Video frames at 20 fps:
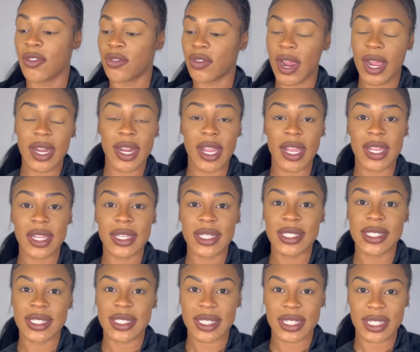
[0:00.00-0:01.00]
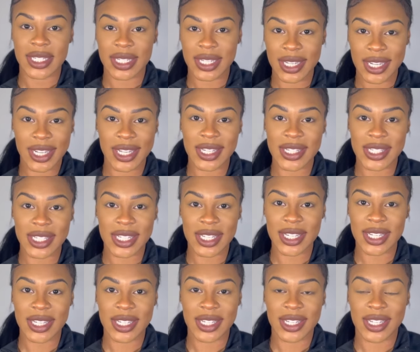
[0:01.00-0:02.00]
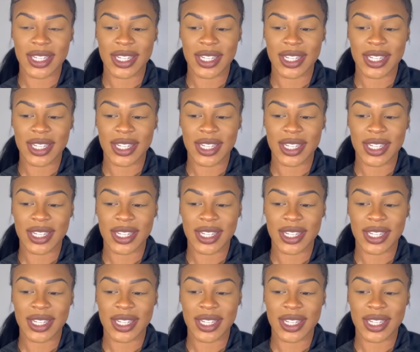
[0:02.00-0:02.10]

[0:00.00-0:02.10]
Fridays, easy,